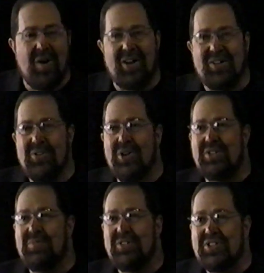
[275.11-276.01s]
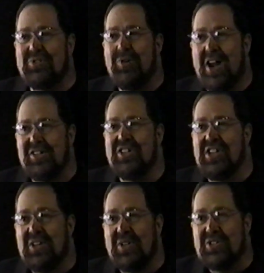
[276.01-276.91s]
while yours was
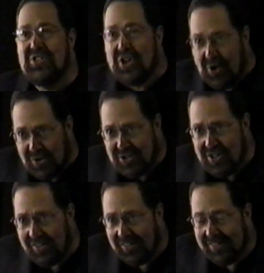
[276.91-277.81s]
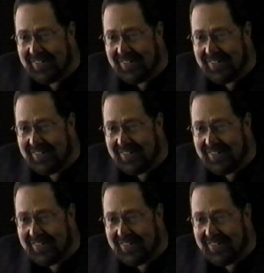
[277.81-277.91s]
scratching in the dirt." You